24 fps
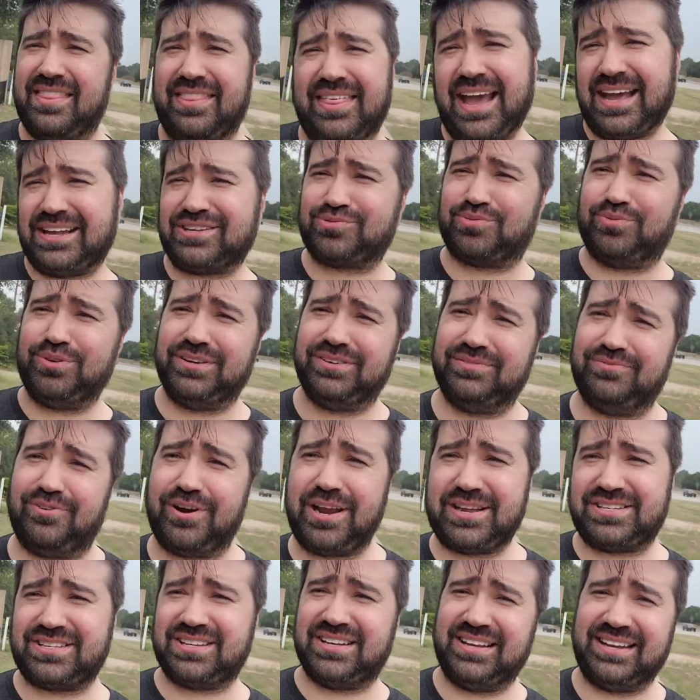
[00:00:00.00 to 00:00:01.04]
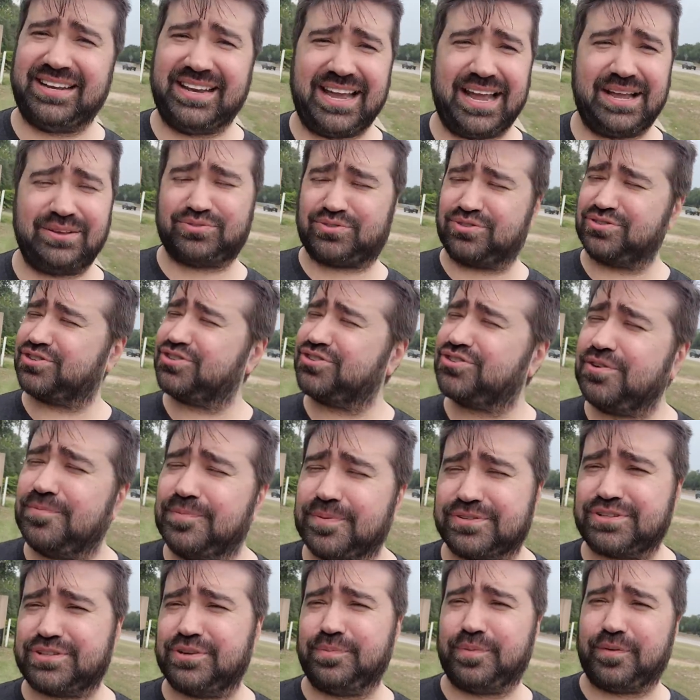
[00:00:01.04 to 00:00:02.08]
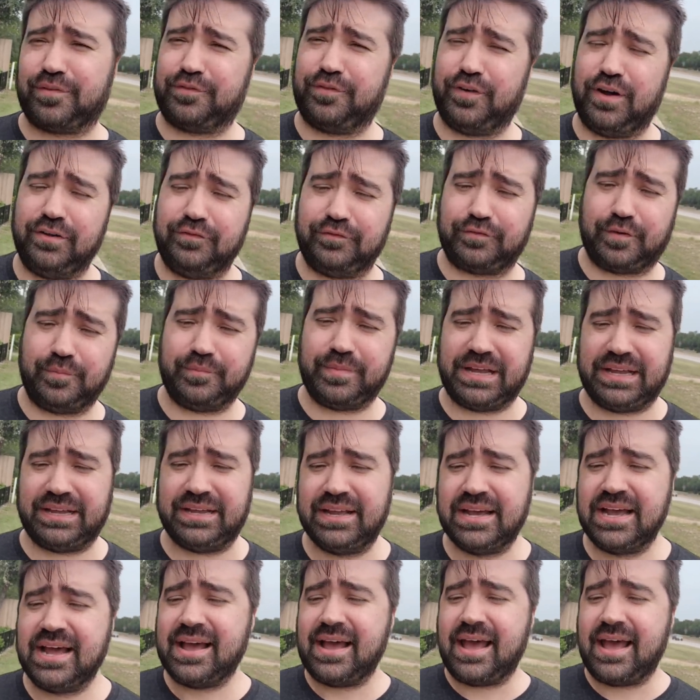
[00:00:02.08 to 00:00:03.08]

That's when wrestling games were super, super fun for me.